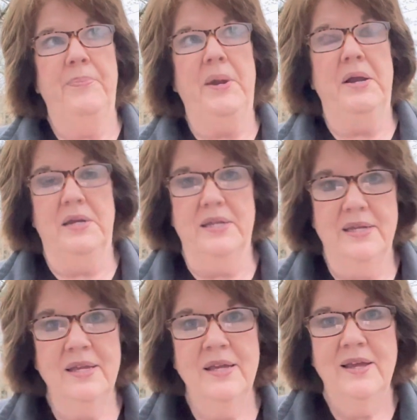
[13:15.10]

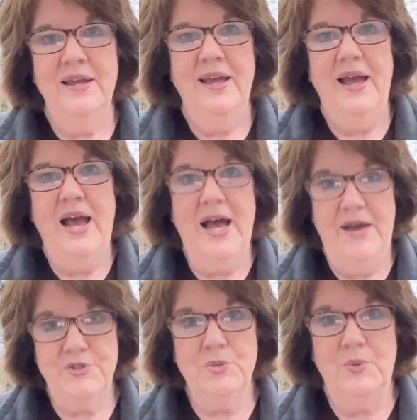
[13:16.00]
Apparently, I
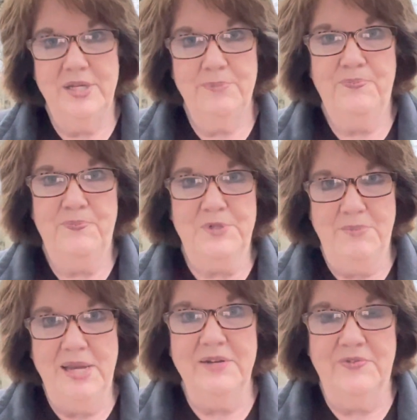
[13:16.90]
have 20
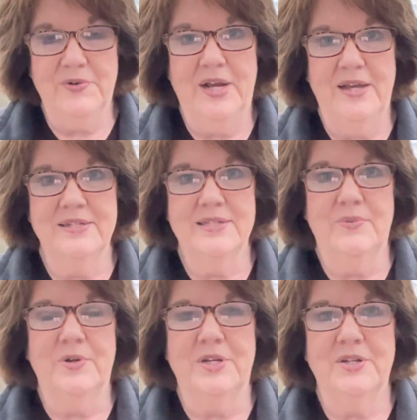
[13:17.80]
tomato varieties I'm
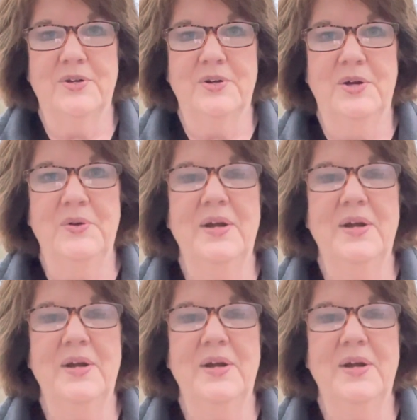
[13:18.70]
wanting to grow.